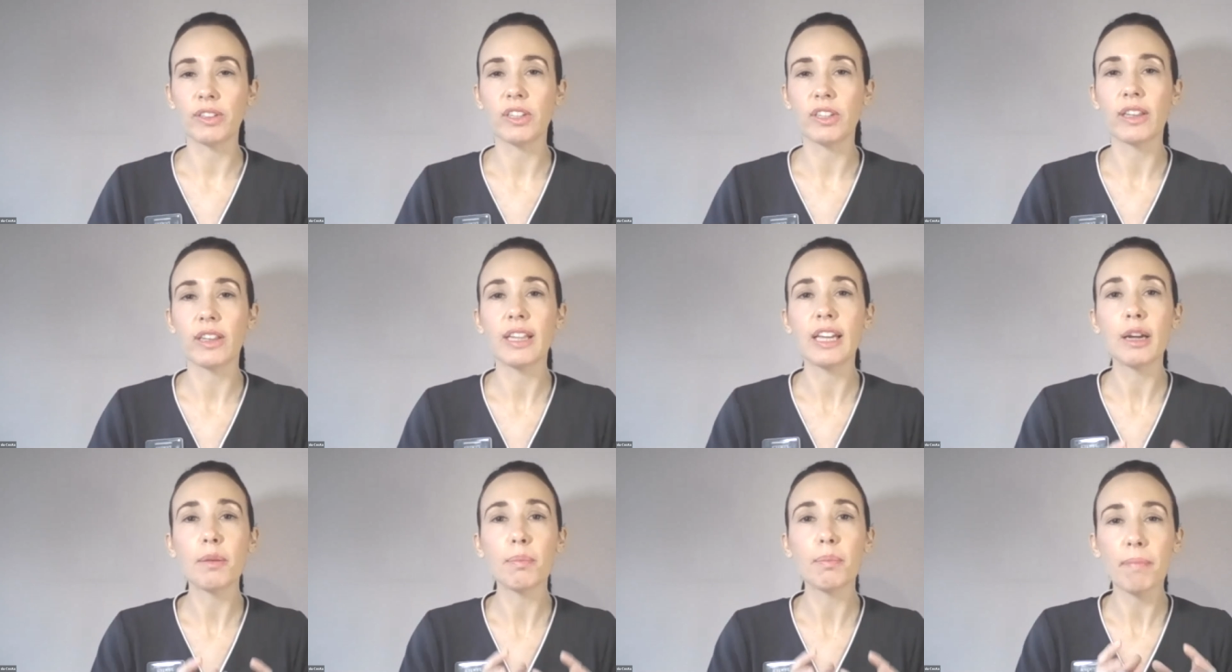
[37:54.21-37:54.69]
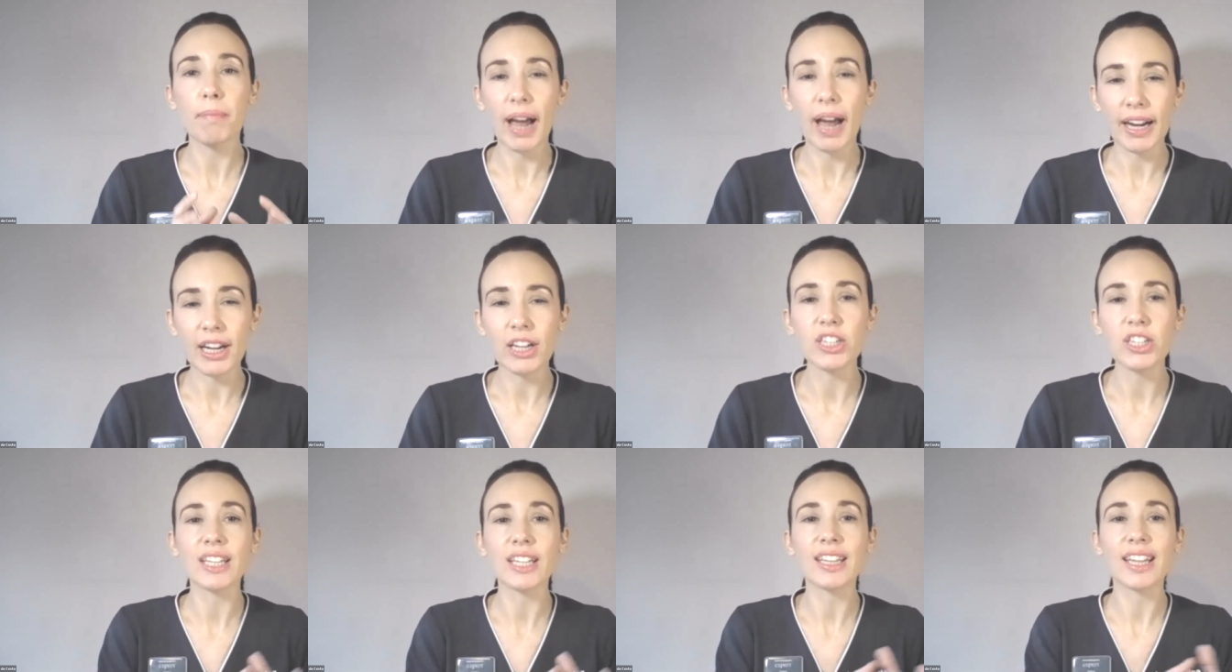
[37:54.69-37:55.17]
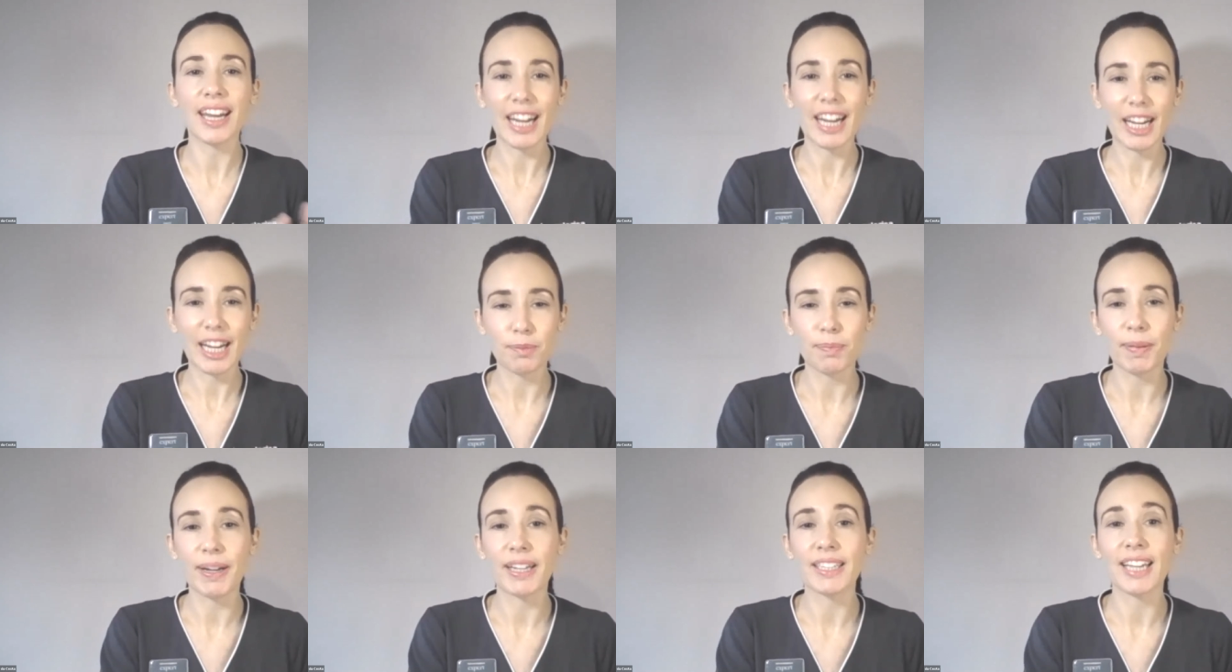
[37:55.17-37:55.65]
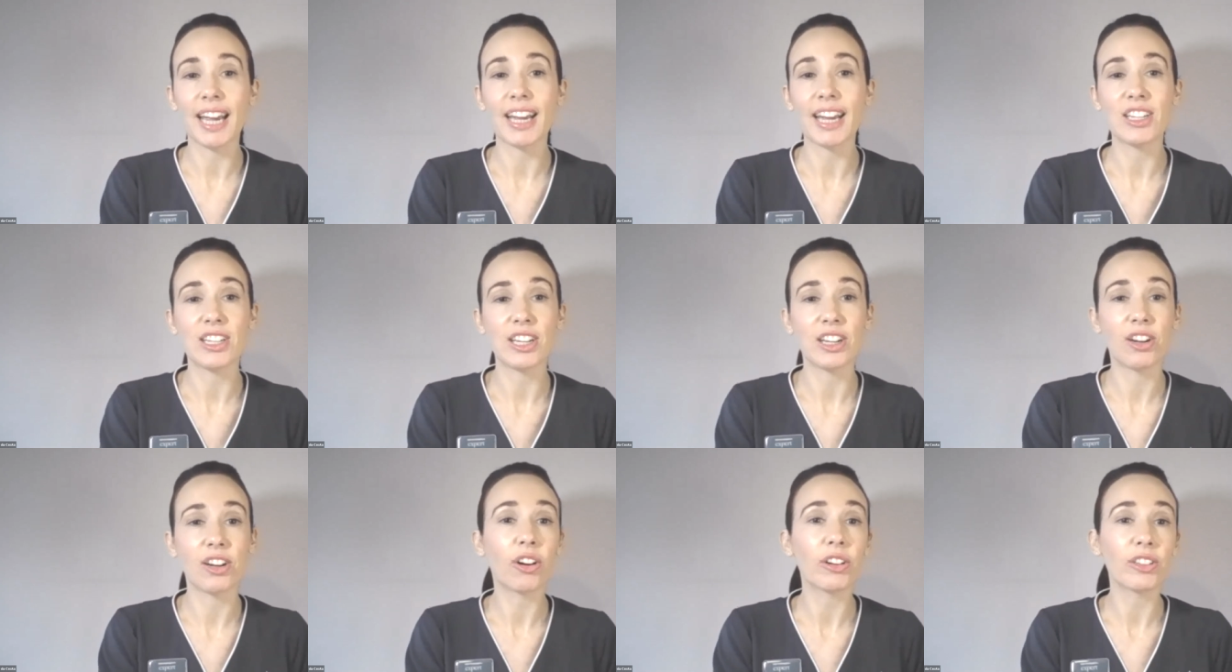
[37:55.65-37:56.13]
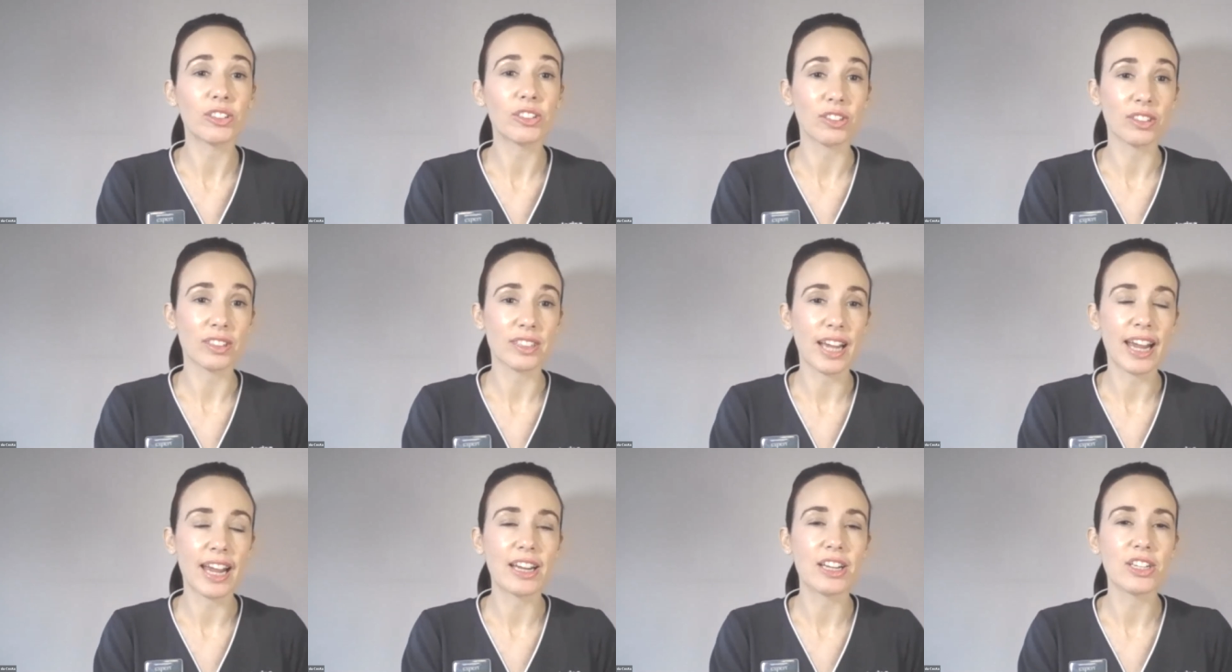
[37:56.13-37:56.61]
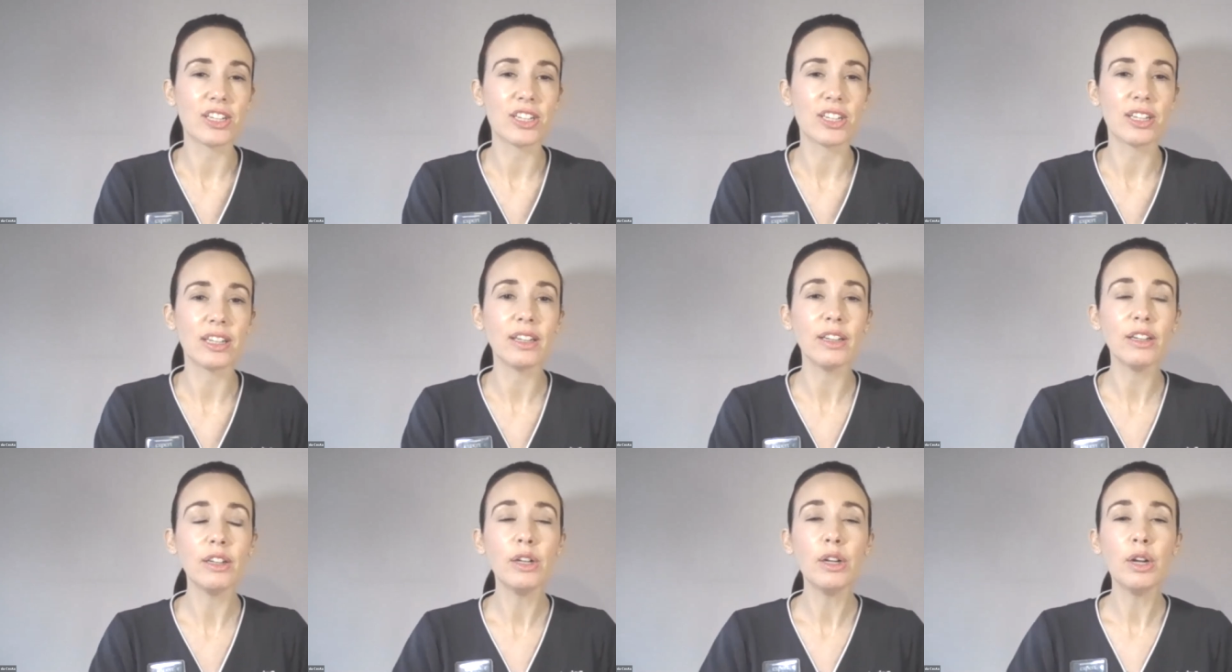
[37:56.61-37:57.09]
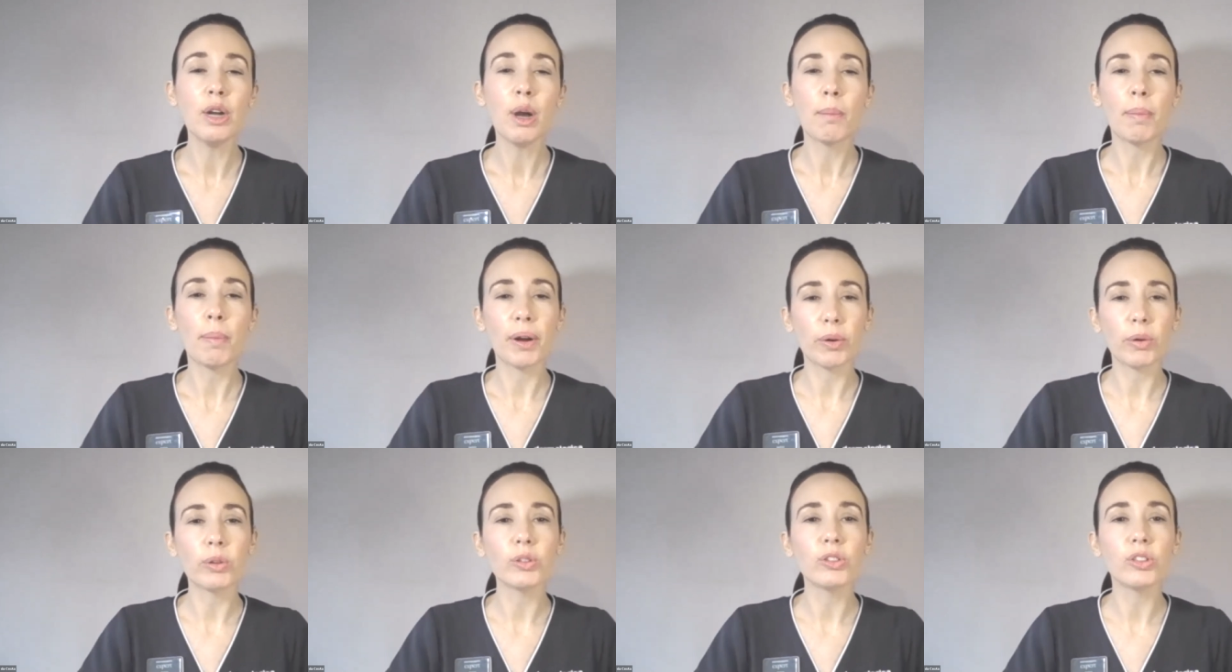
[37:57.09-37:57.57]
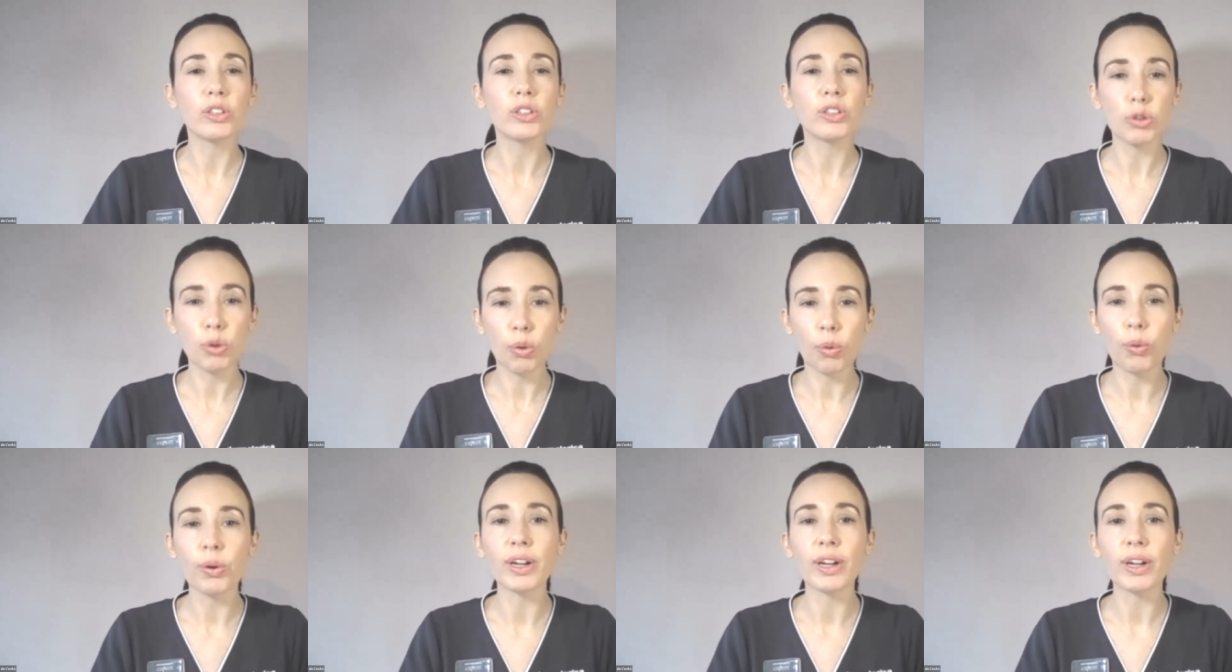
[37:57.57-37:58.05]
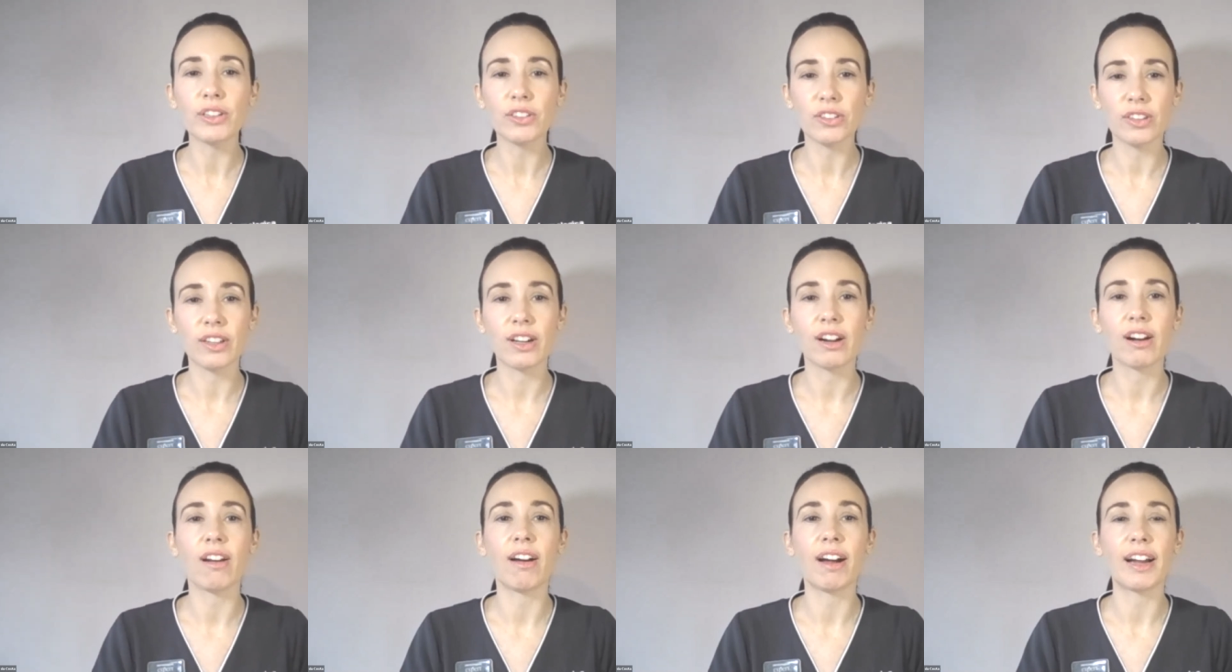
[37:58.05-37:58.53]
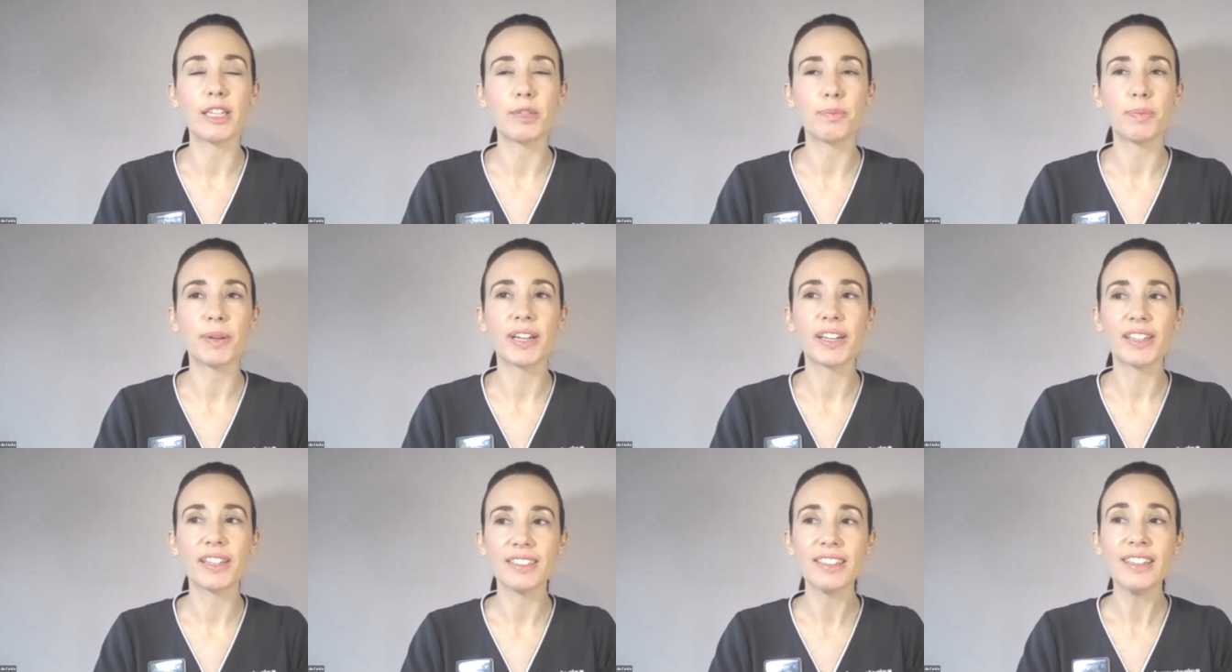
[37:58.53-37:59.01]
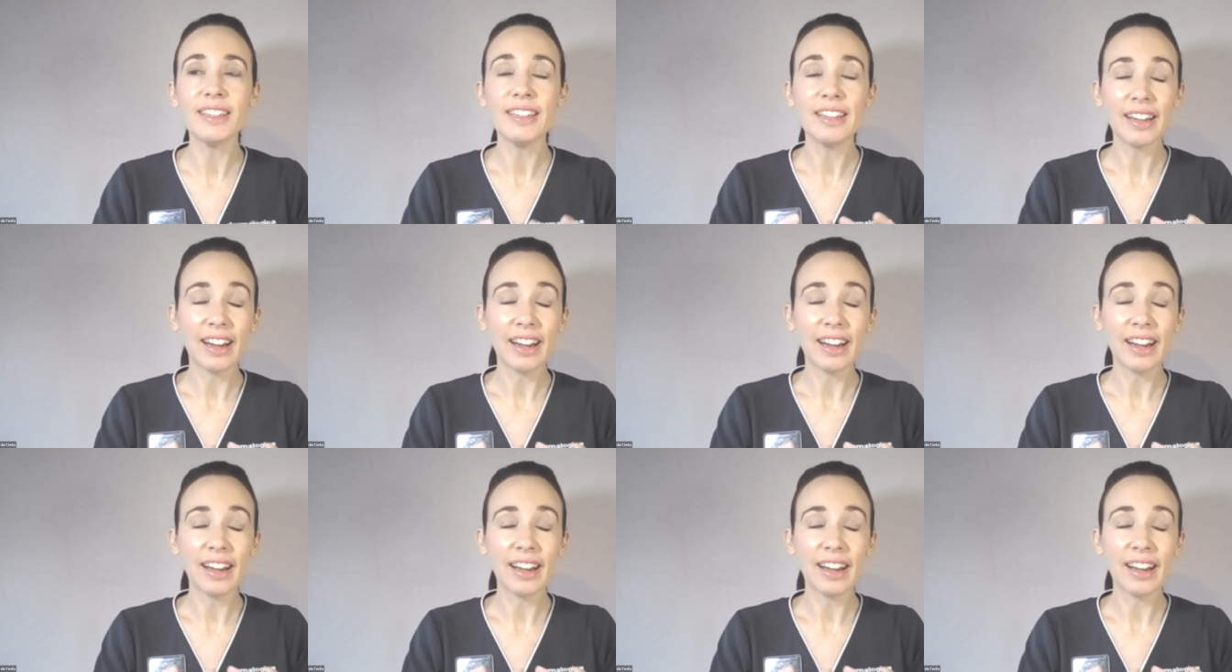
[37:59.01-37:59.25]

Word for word: So I think managing that expectation in consultation, but also talking to the clients, because